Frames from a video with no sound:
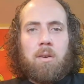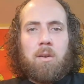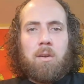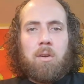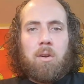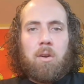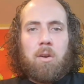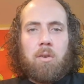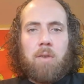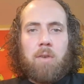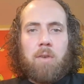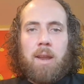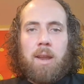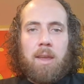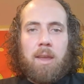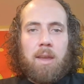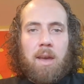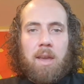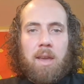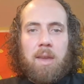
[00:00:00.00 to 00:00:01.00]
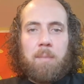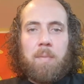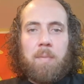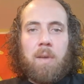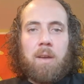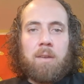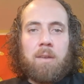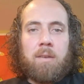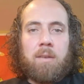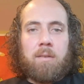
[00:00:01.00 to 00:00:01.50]
Alrighty, I am
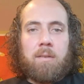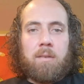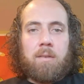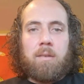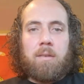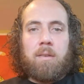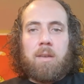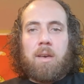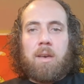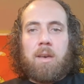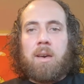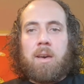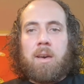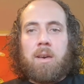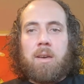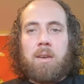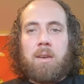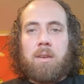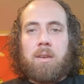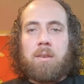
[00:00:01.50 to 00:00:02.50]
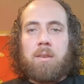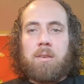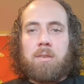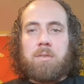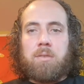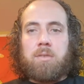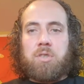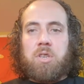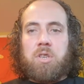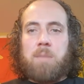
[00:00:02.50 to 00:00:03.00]
done.
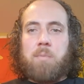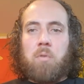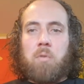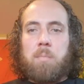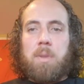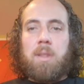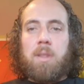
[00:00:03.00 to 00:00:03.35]
Sheep will be